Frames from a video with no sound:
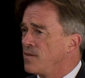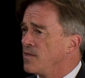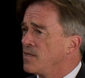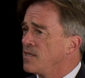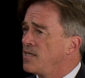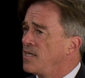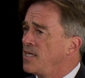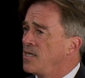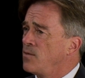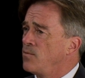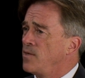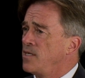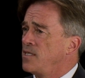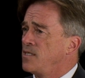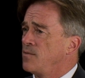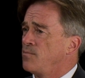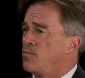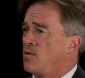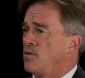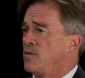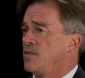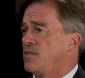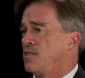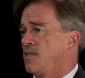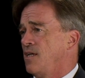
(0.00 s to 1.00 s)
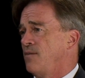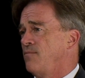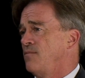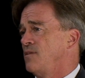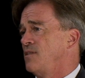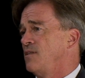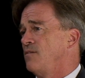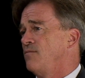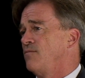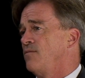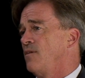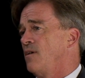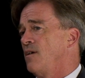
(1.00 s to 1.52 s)
and the Kiwi to
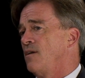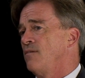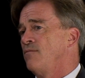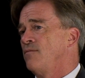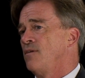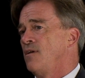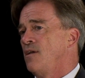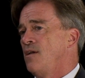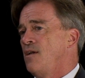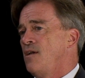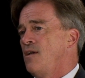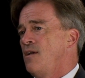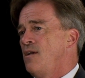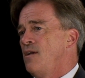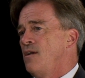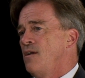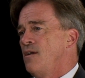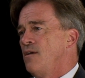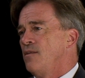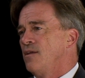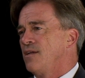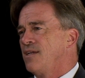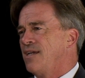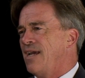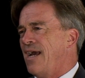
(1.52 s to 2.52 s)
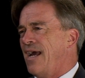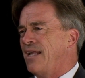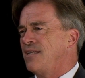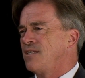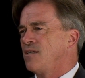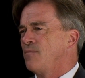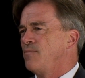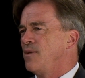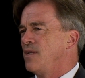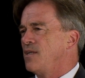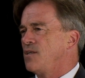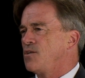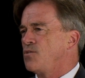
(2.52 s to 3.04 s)
0.75. The
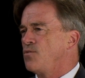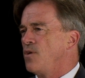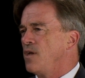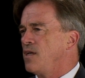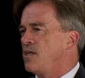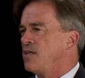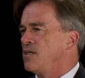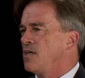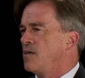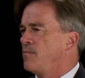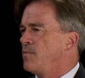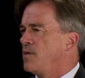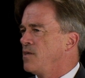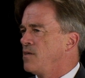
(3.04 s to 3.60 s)
CAD's a bit trickier